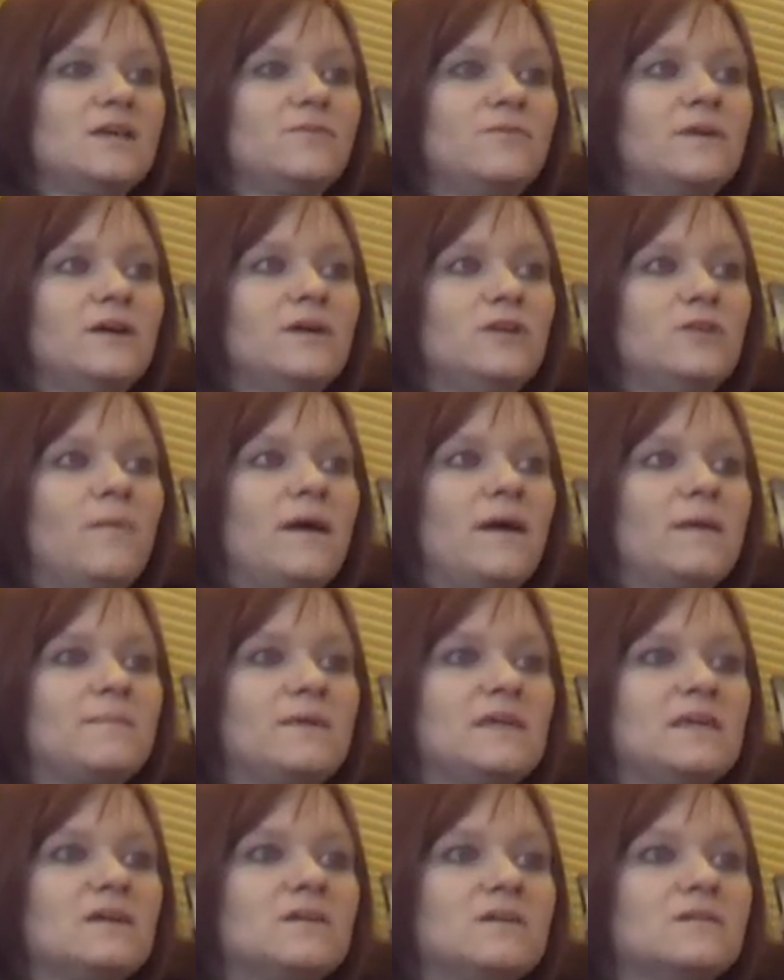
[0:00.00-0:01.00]
anywhere you might
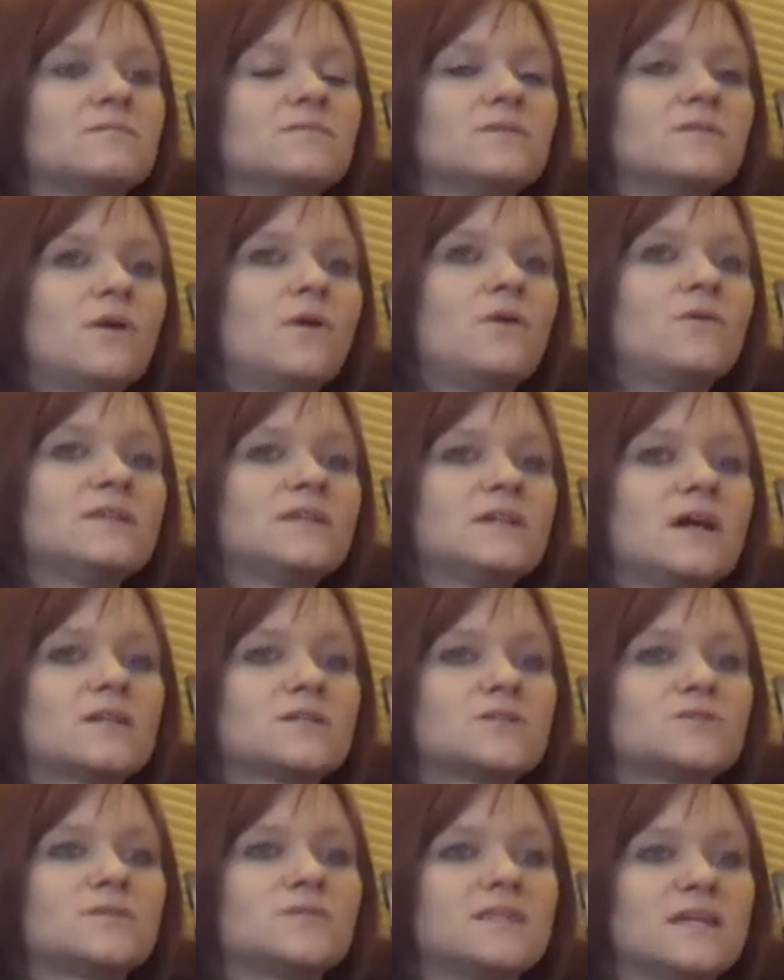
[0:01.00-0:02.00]
be holding
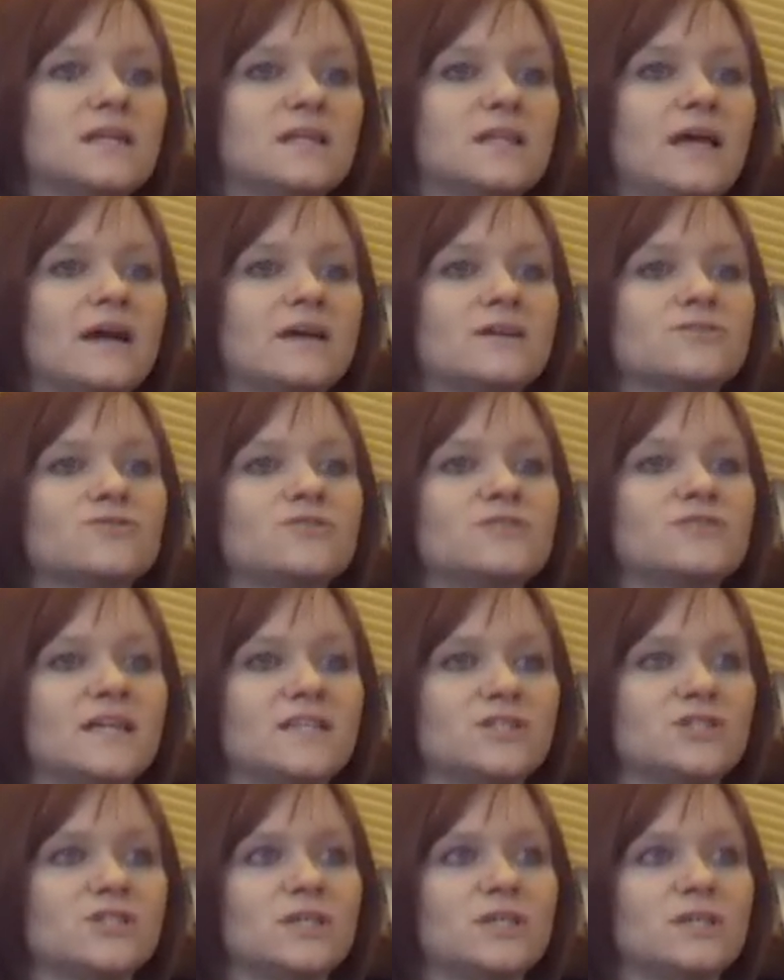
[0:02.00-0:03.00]
on to a little extra
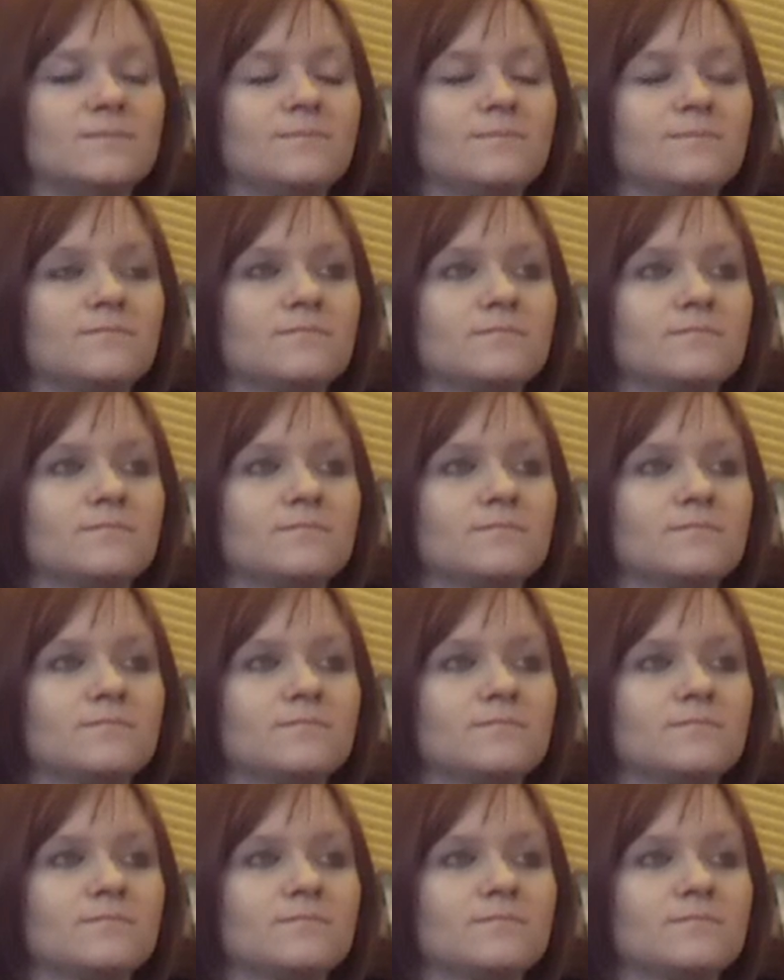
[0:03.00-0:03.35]
tension.